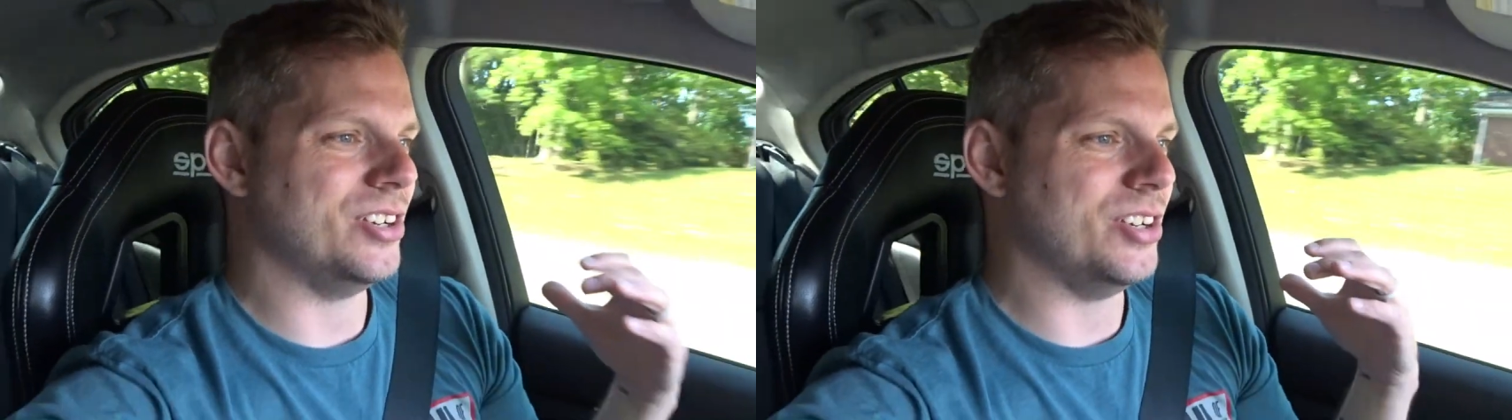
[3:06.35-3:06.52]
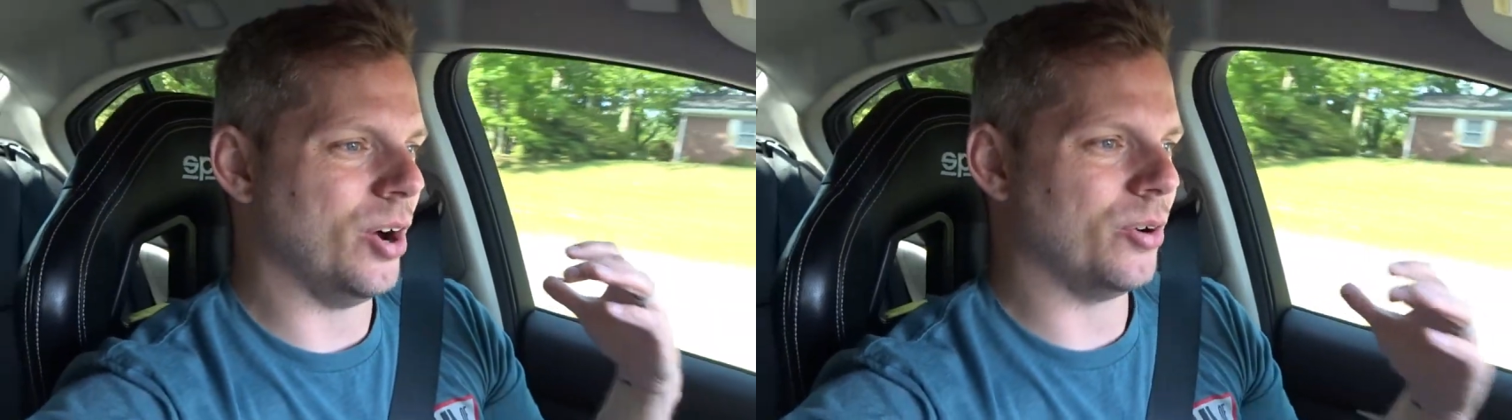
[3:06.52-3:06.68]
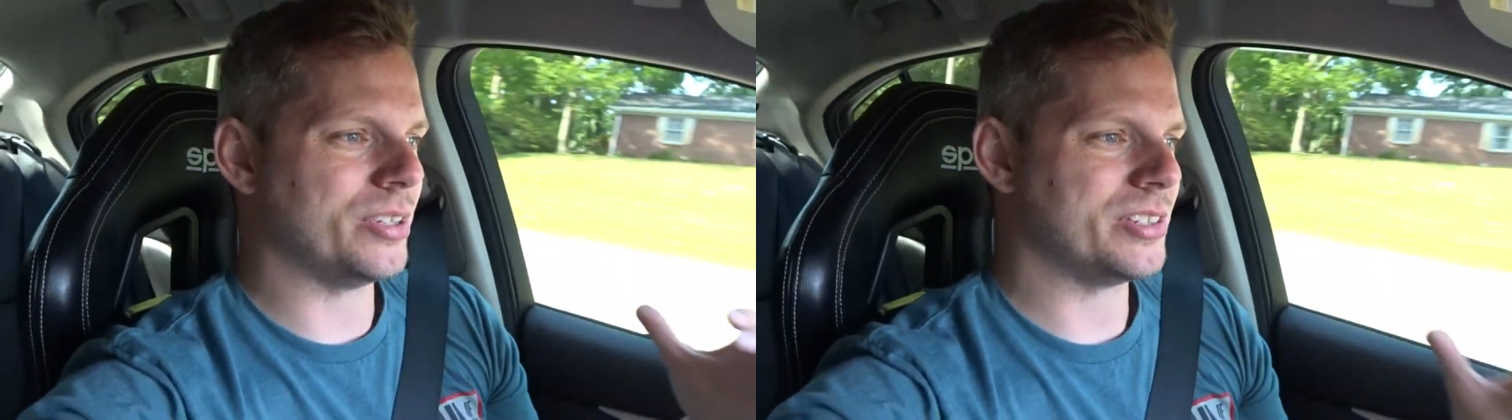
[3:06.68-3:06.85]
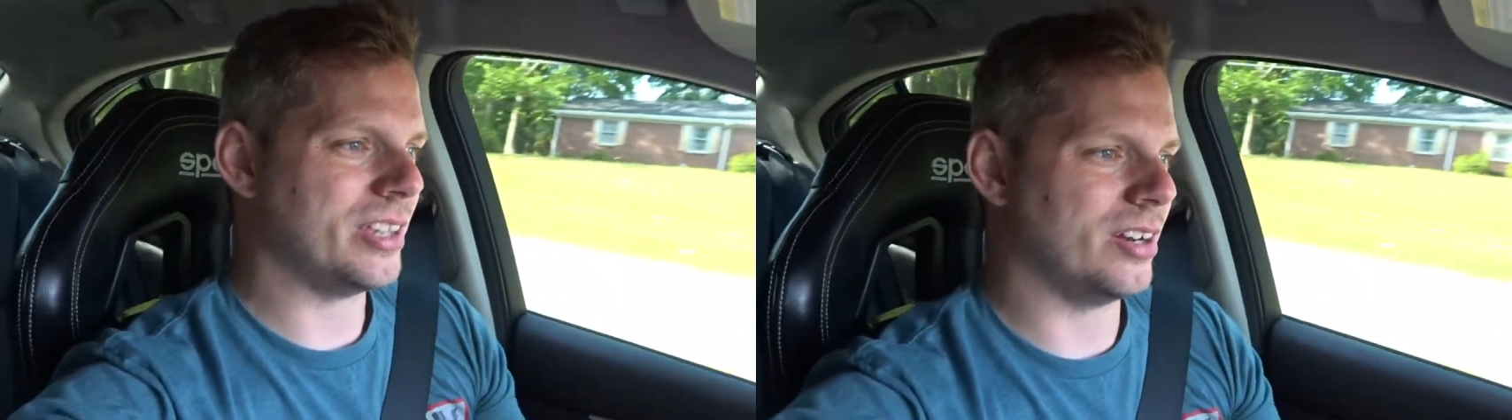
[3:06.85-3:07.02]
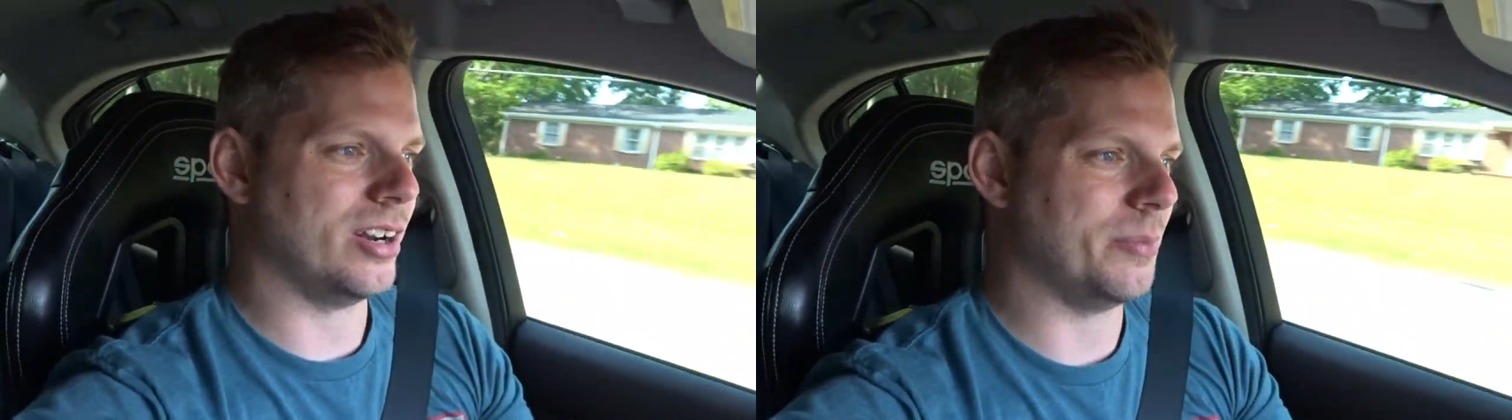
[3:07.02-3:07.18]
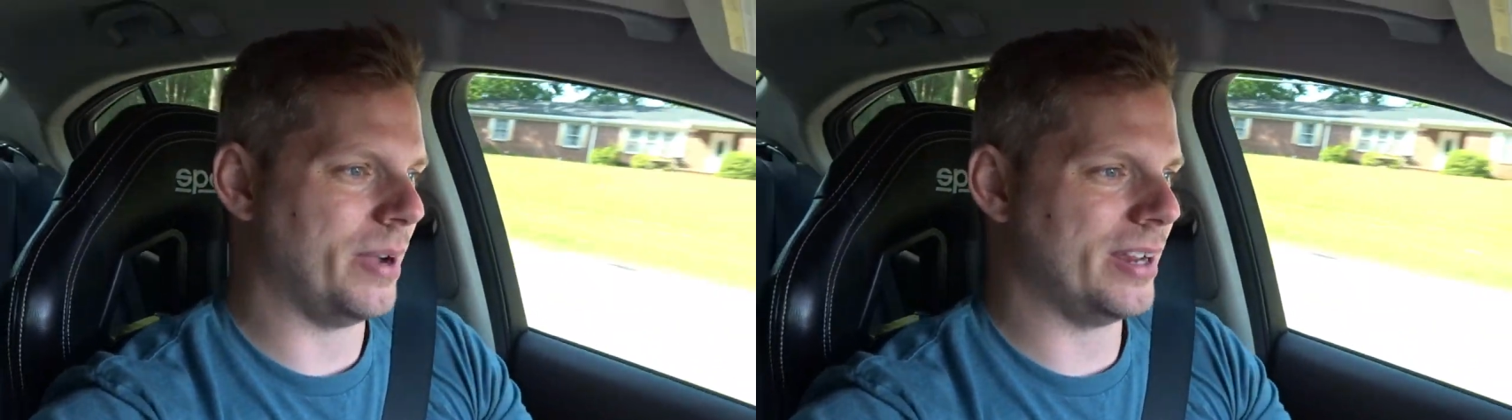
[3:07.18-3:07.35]
notice it,
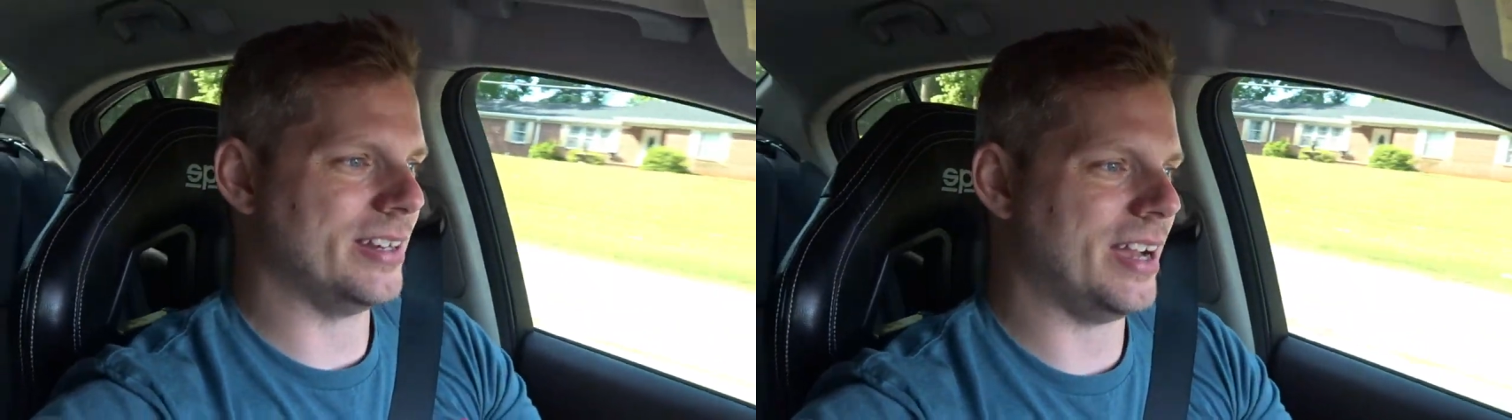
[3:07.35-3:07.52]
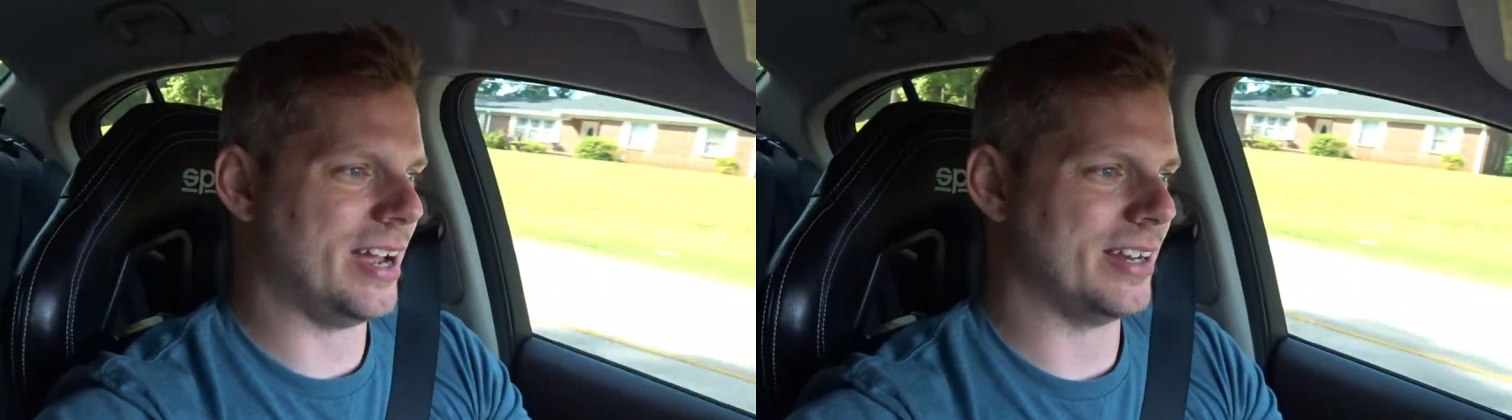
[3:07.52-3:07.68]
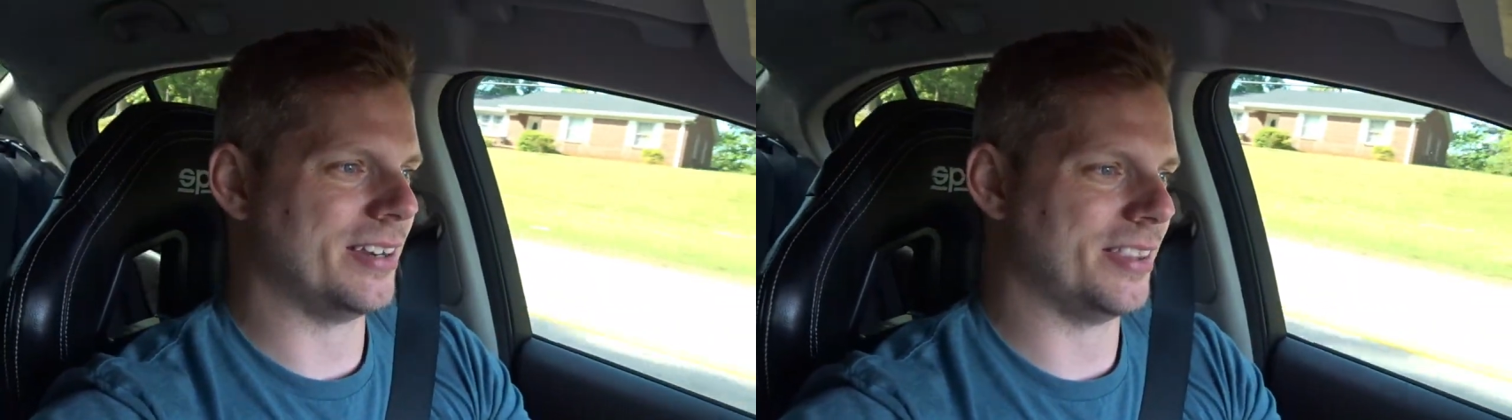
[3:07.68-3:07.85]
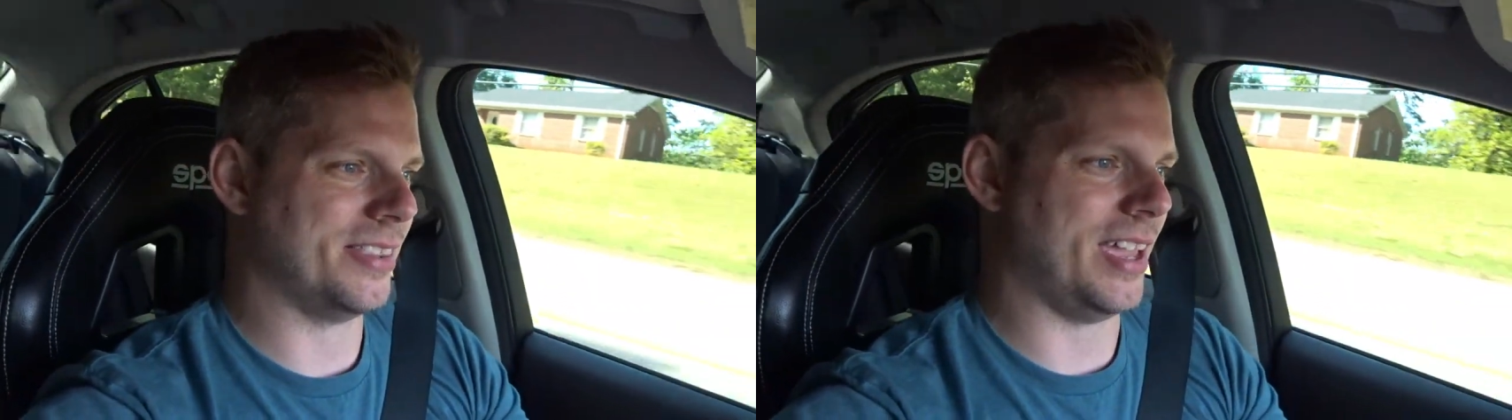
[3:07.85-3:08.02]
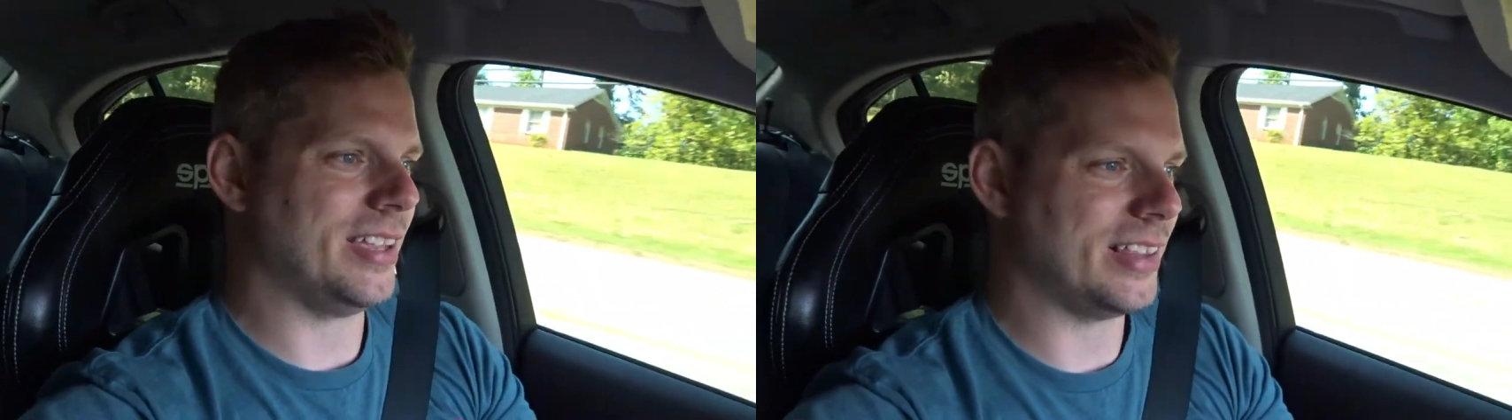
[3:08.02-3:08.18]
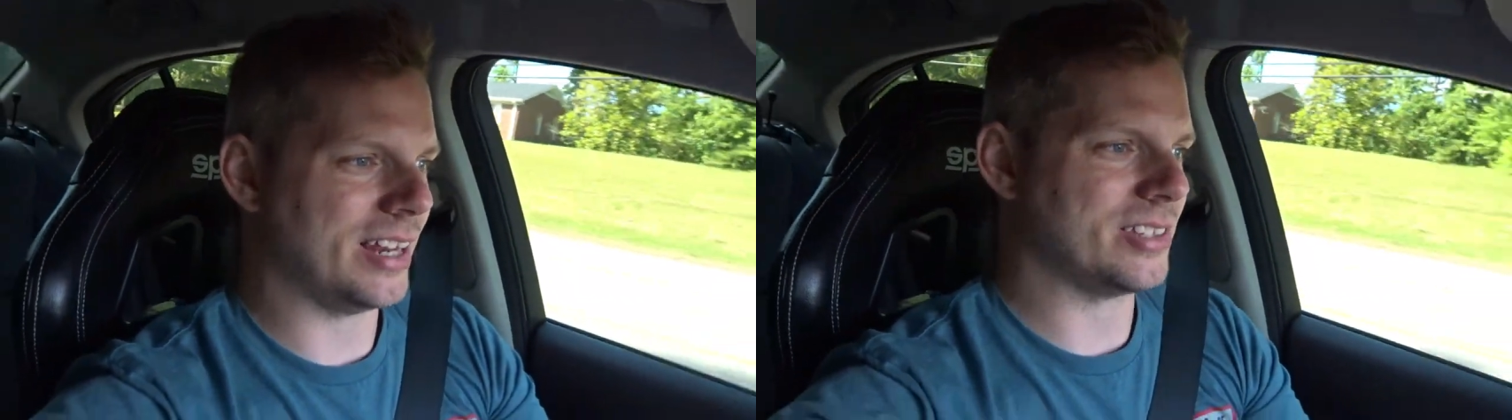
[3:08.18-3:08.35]
or you might not
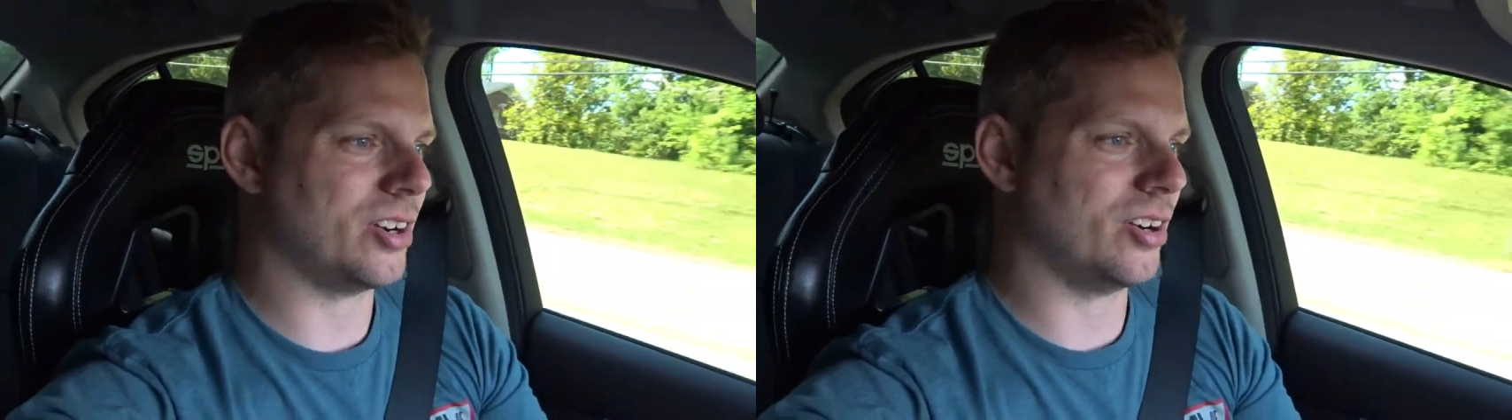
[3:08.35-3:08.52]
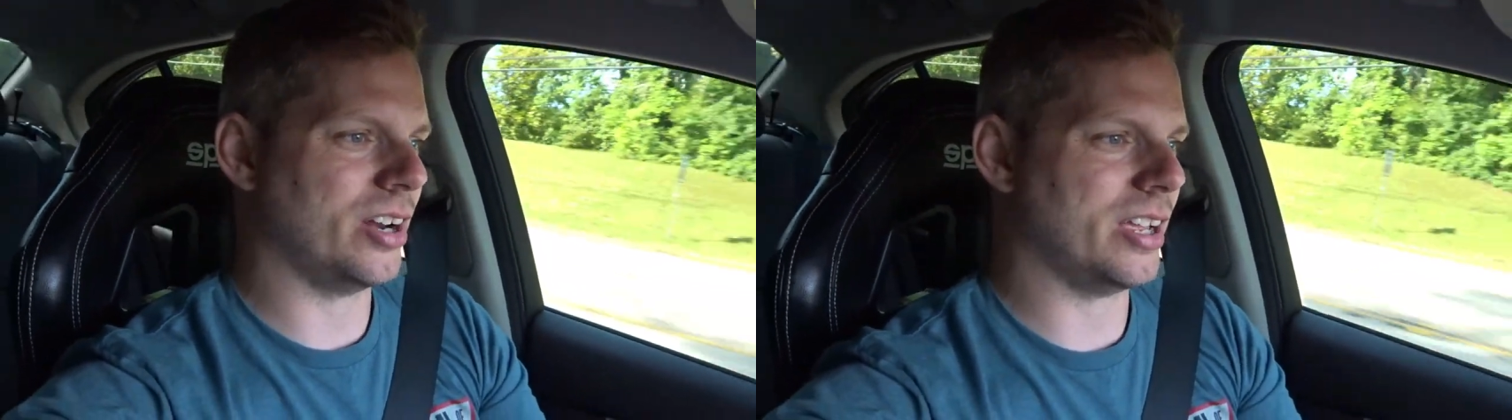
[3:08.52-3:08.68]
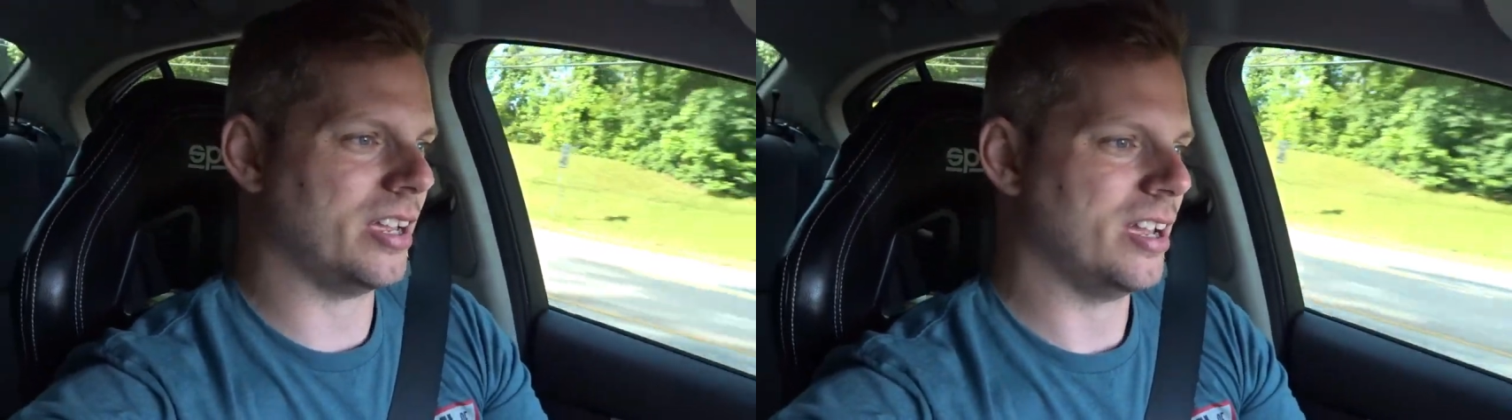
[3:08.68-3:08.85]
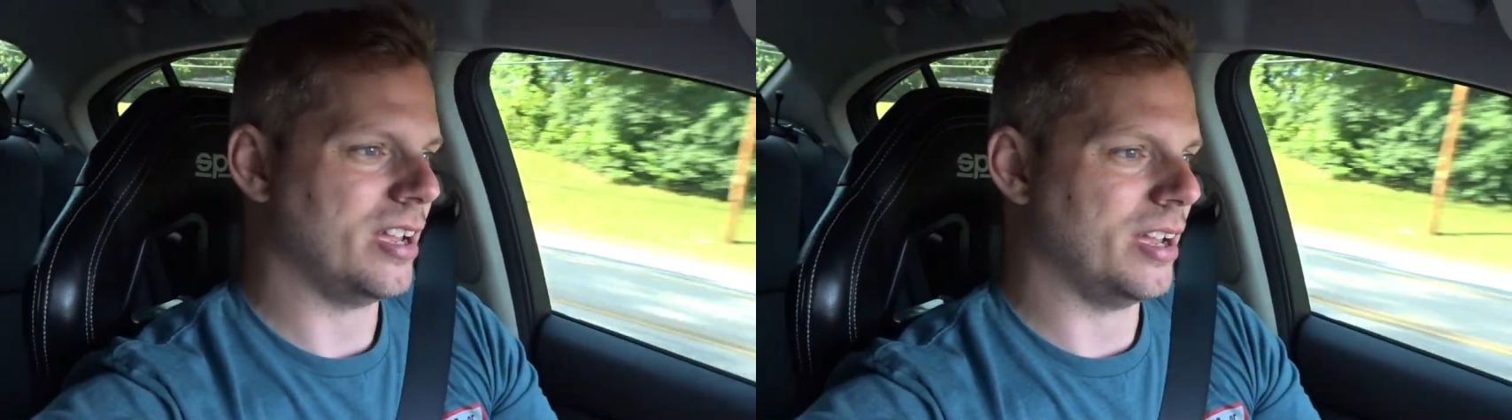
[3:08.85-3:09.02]
think that it's hurting